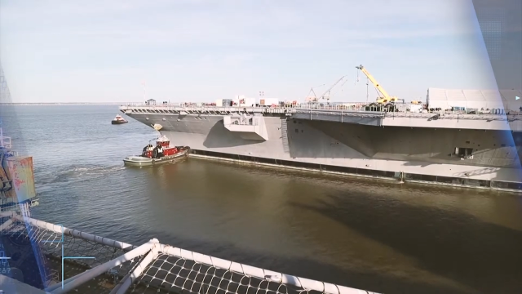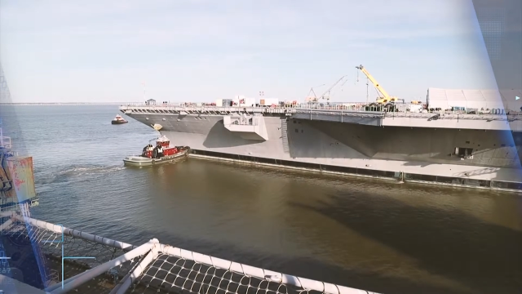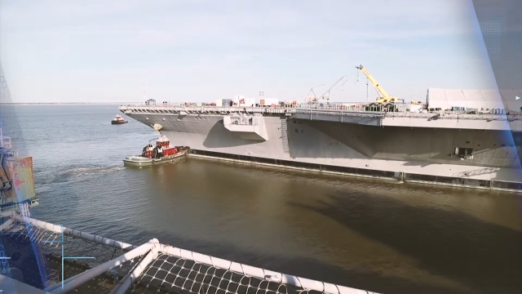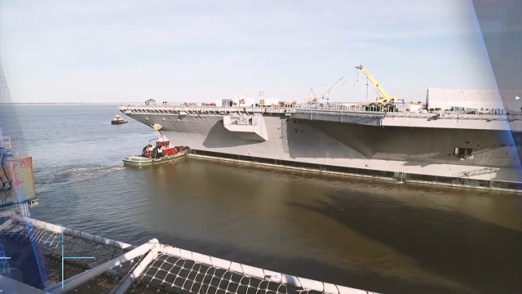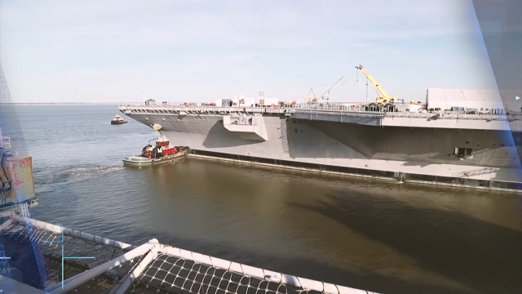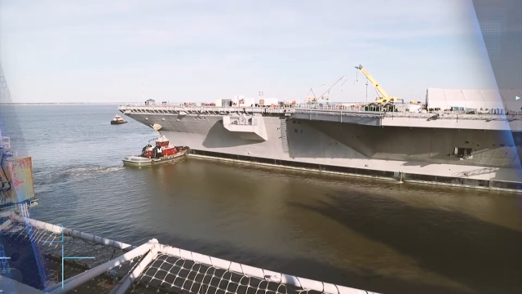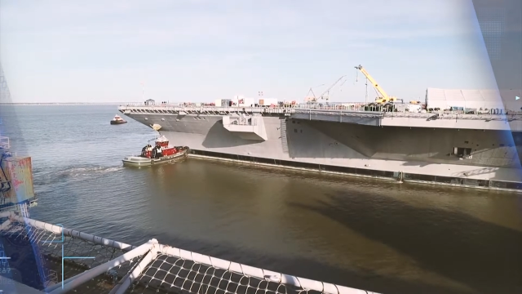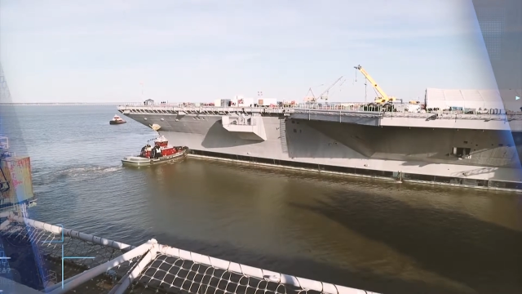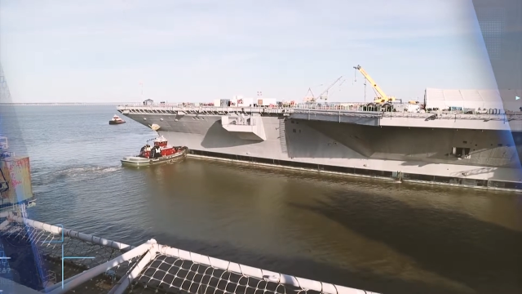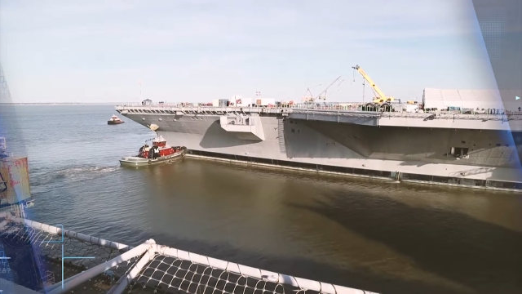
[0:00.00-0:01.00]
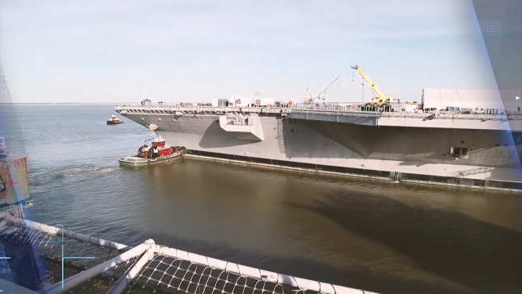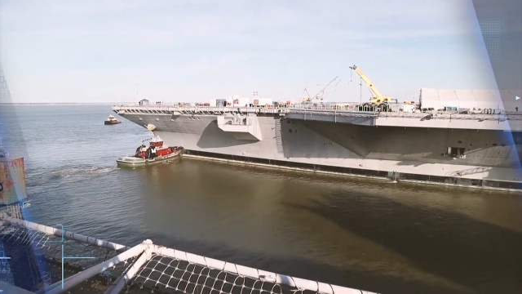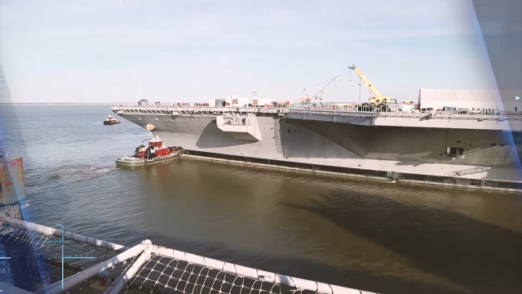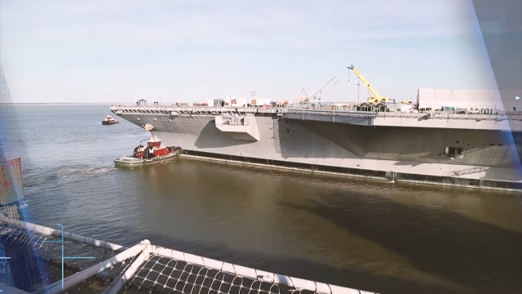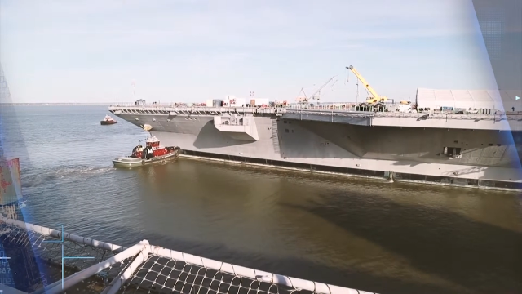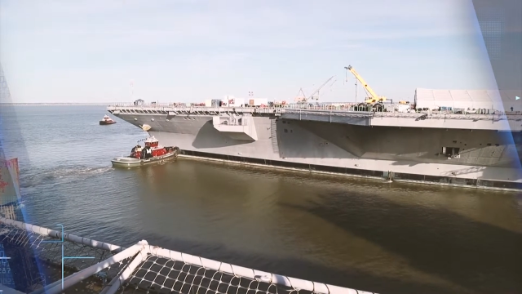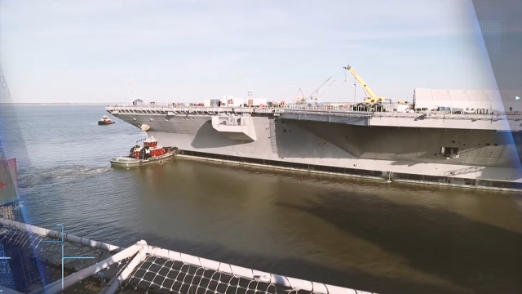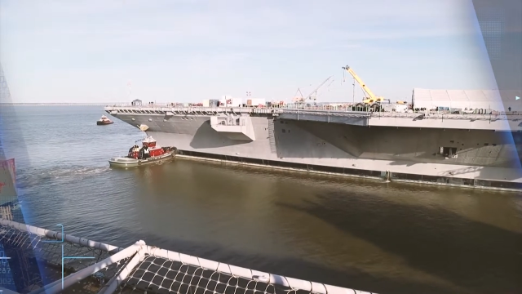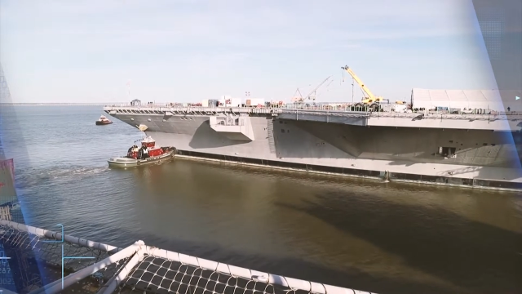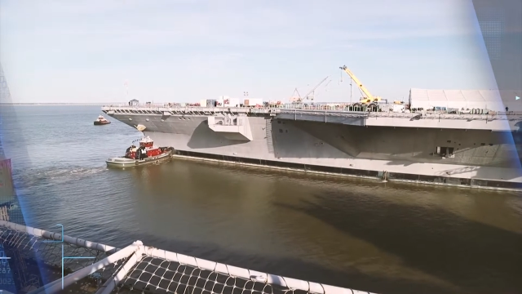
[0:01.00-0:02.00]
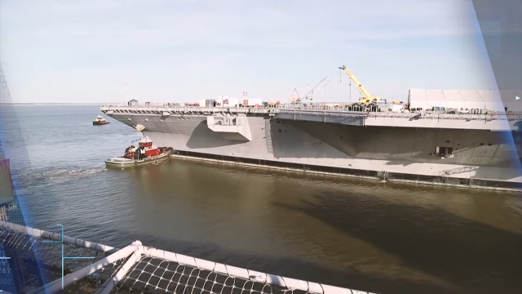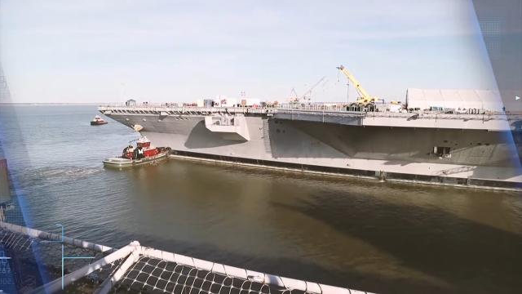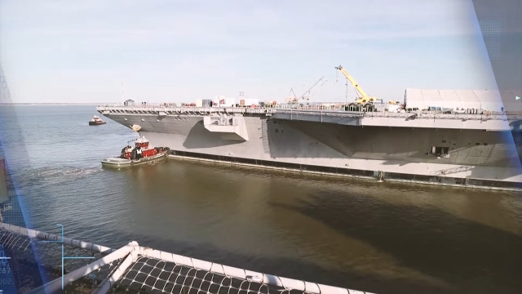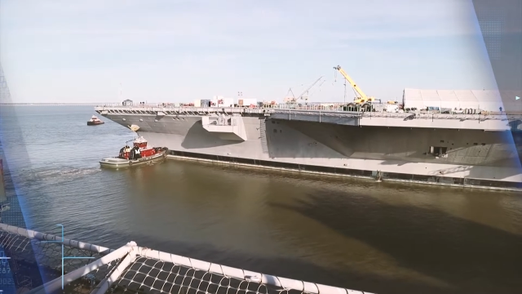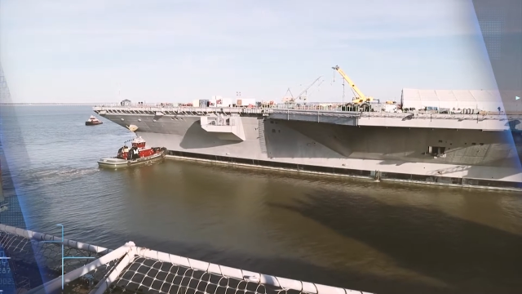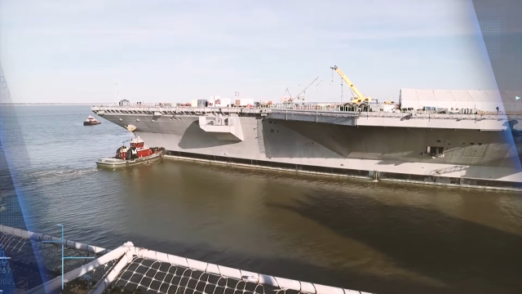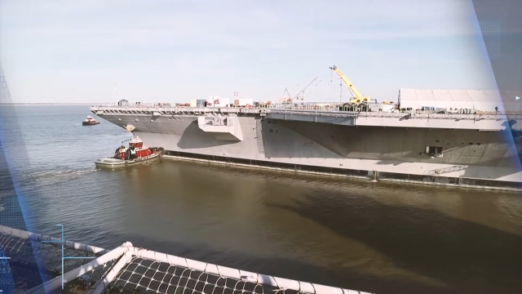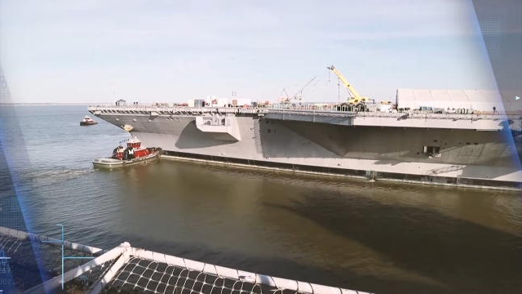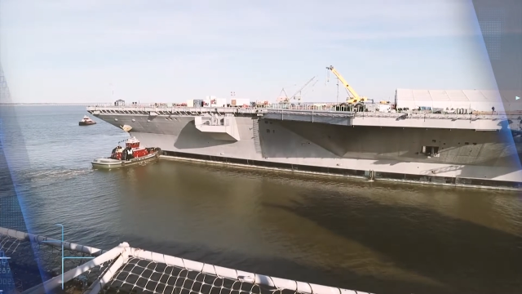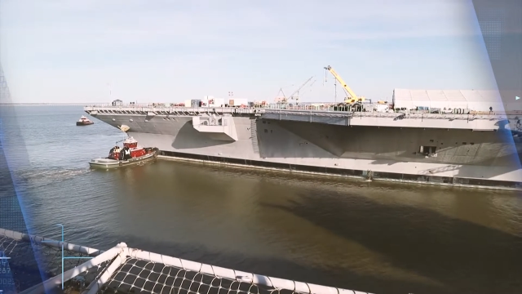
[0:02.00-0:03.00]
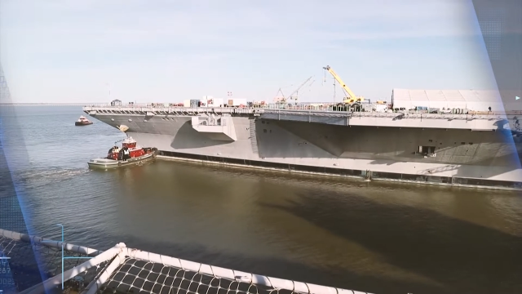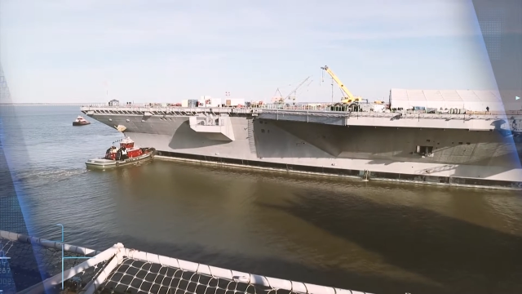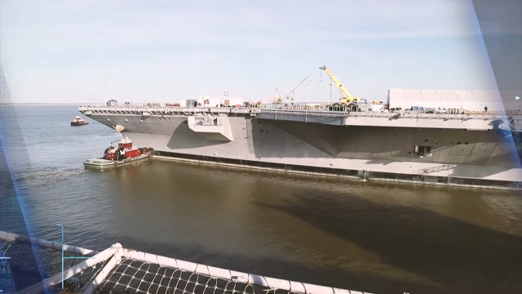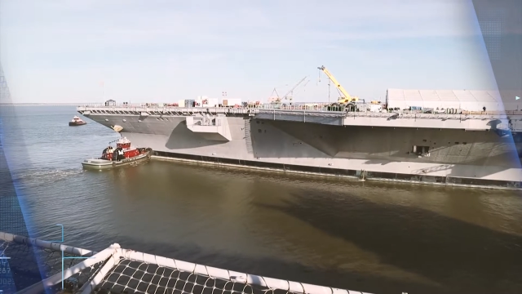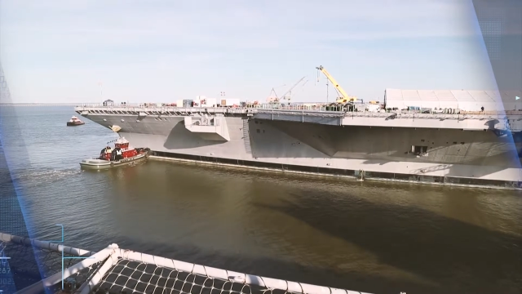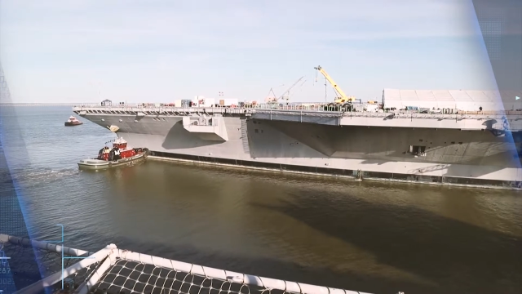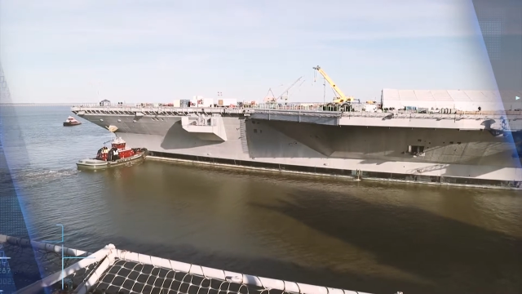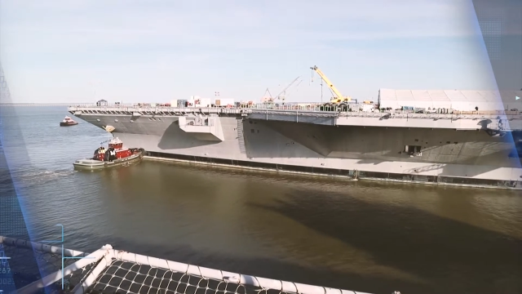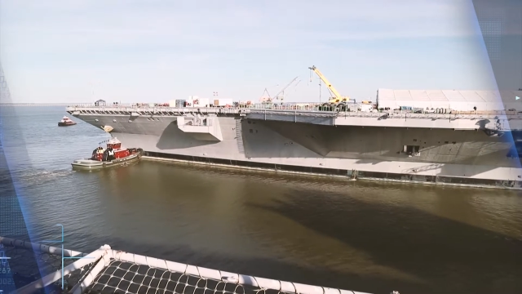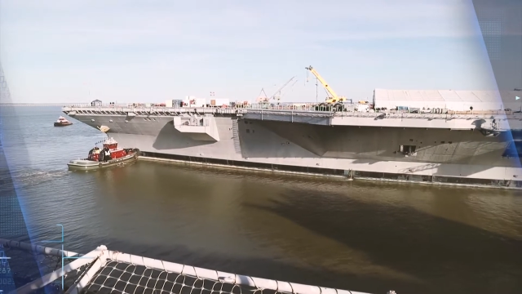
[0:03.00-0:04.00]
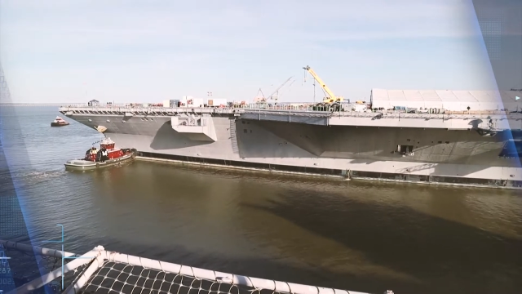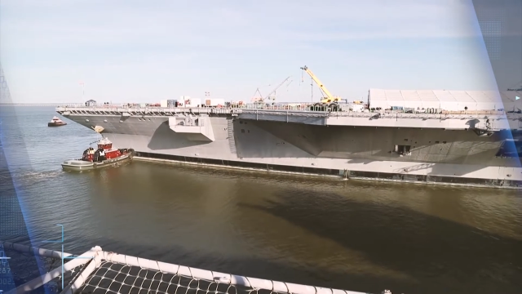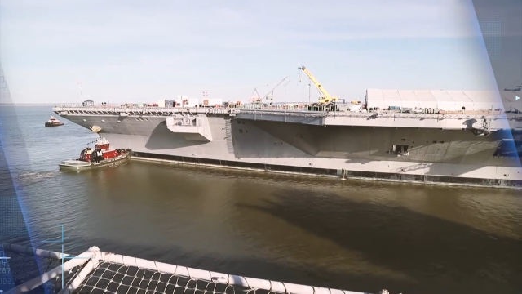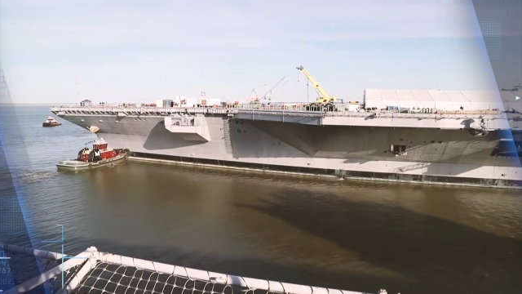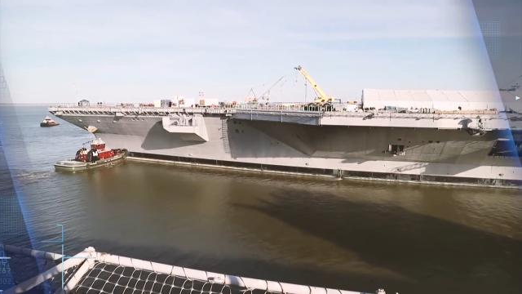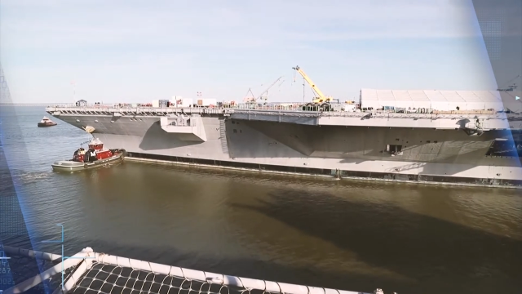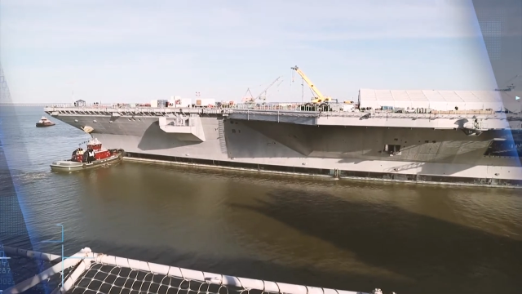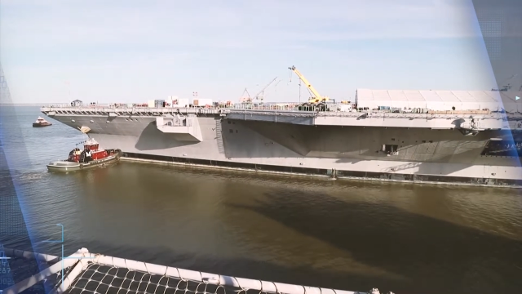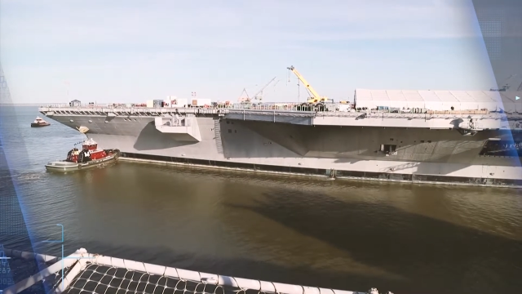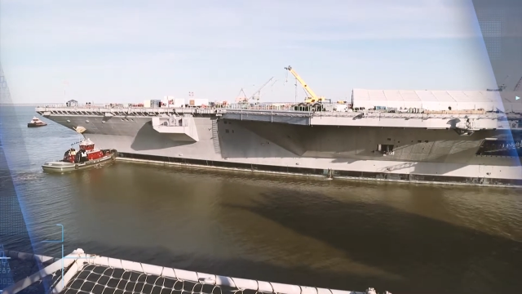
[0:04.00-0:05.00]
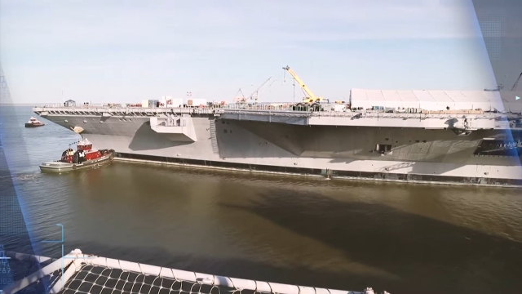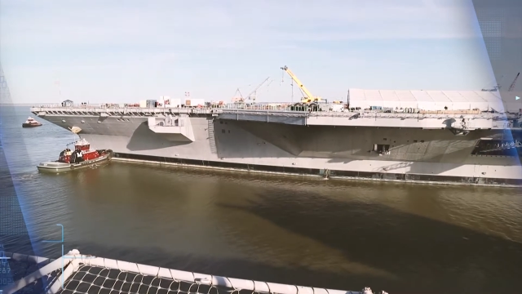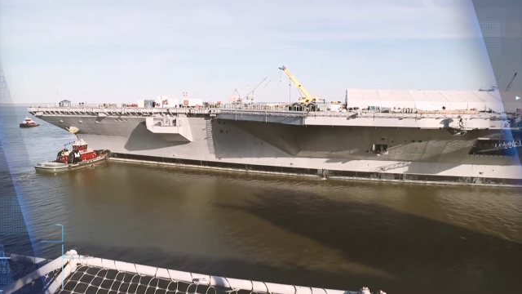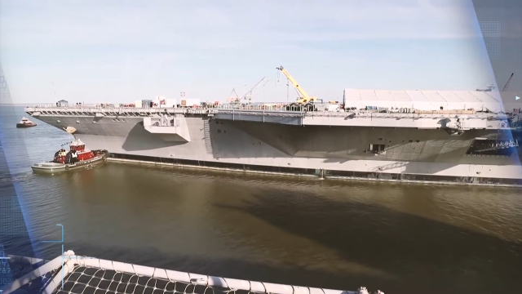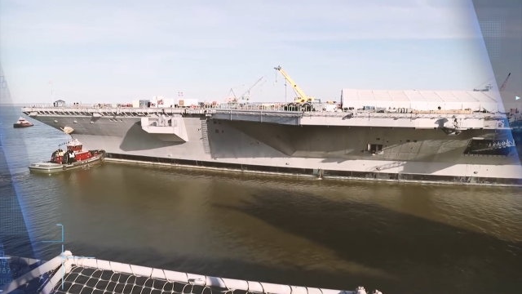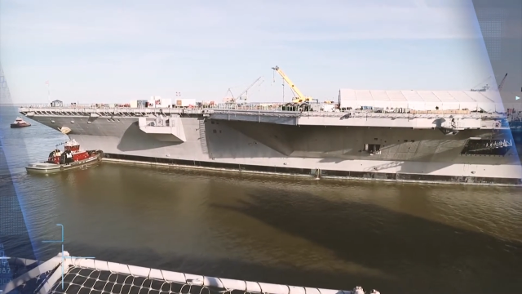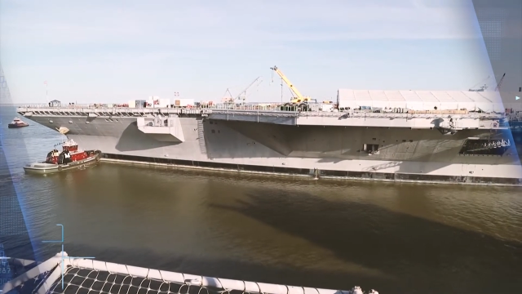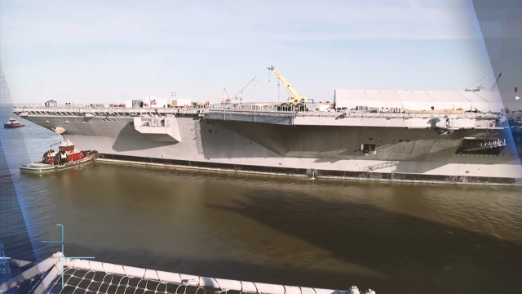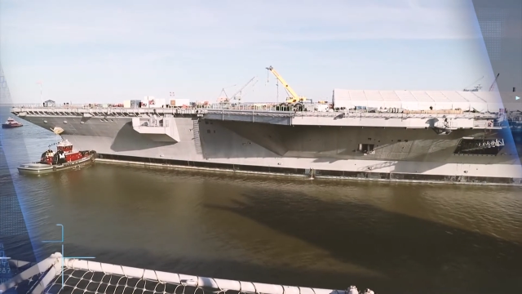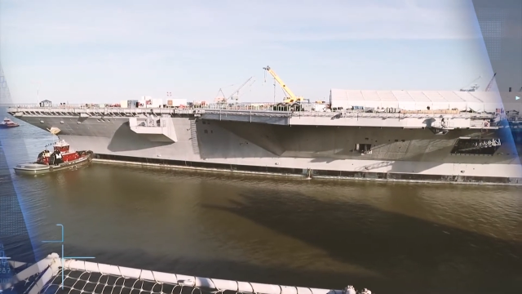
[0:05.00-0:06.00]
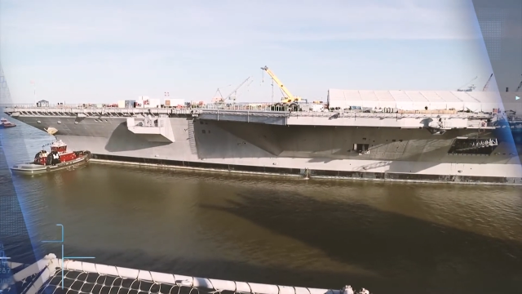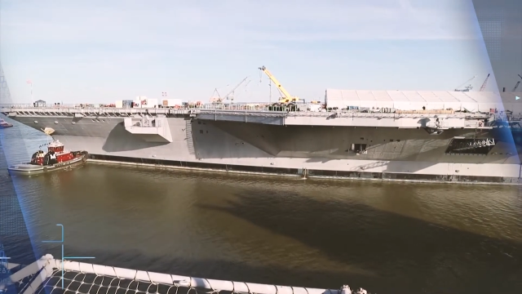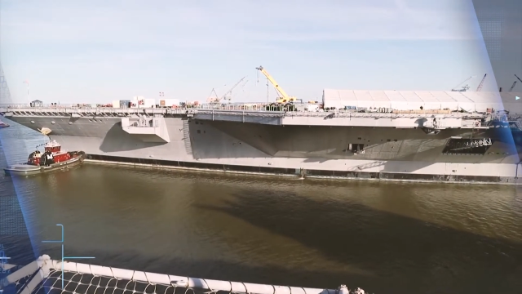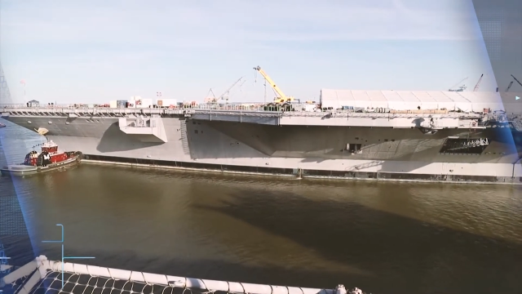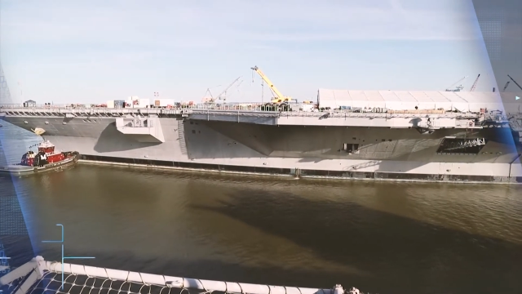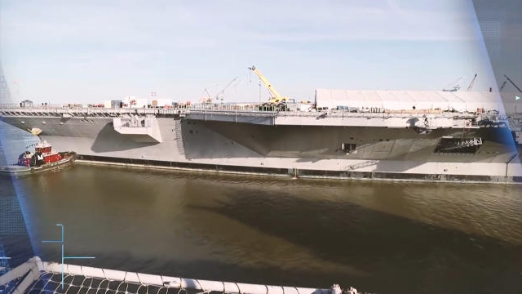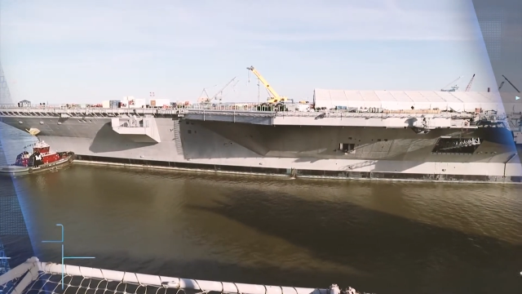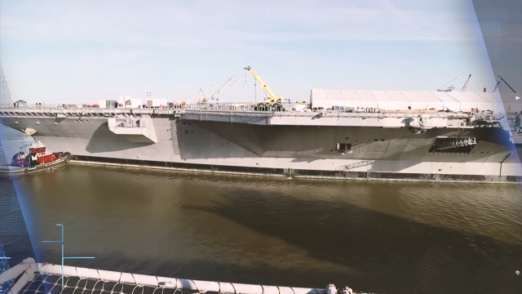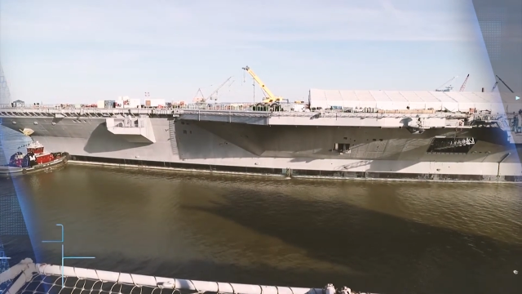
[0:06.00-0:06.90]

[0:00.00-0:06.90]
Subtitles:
Nobody's mouth can be seen.